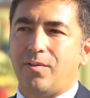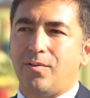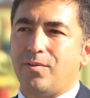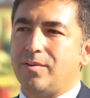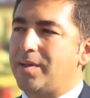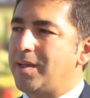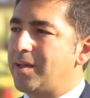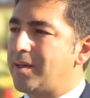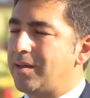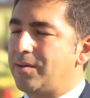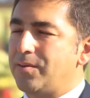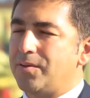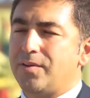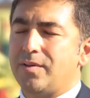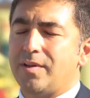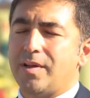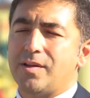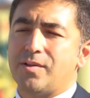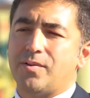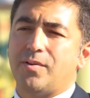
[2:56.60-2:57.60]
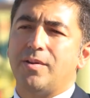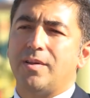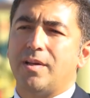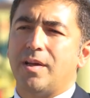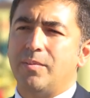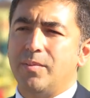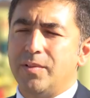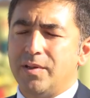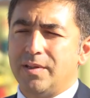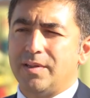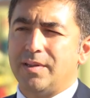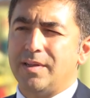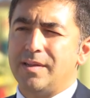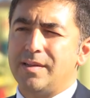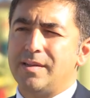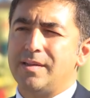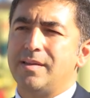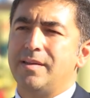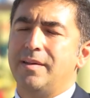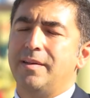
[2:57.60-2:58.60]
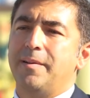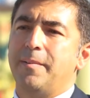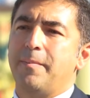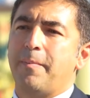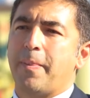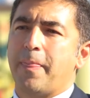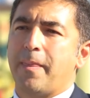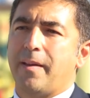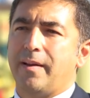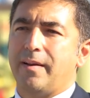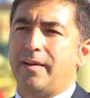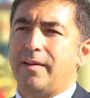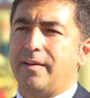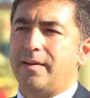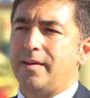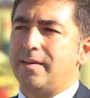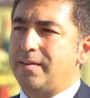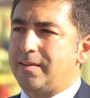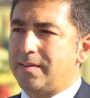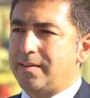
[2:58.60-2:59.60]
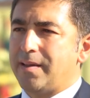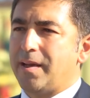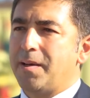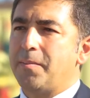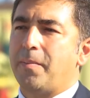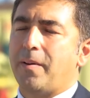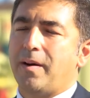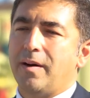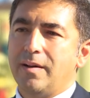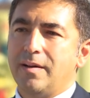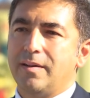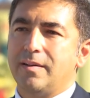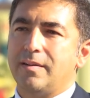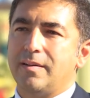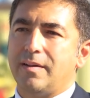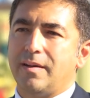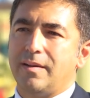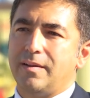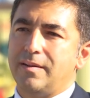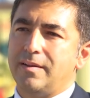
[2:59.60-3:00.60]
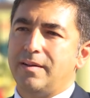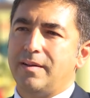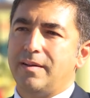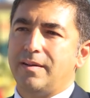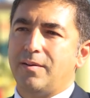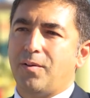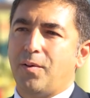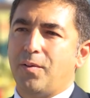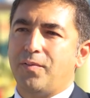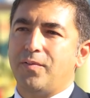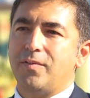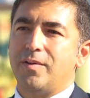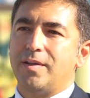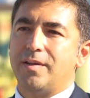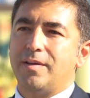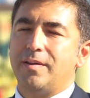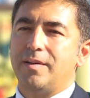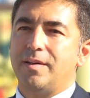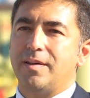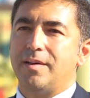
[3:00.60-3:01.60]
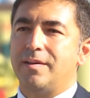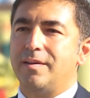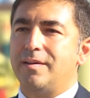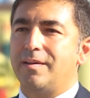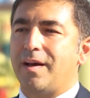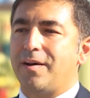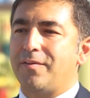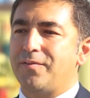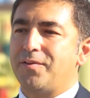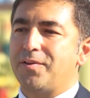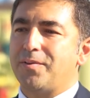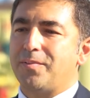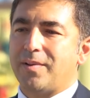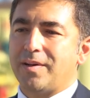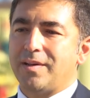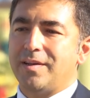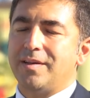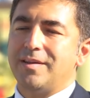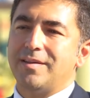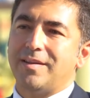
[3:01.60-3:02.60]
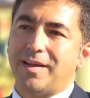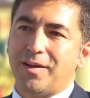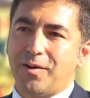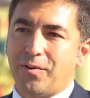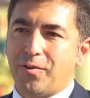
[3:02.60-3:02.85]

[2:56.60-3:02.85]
all they can utilize all the amenities uh, in the tech park. And uh, hopefully uh, after one year, they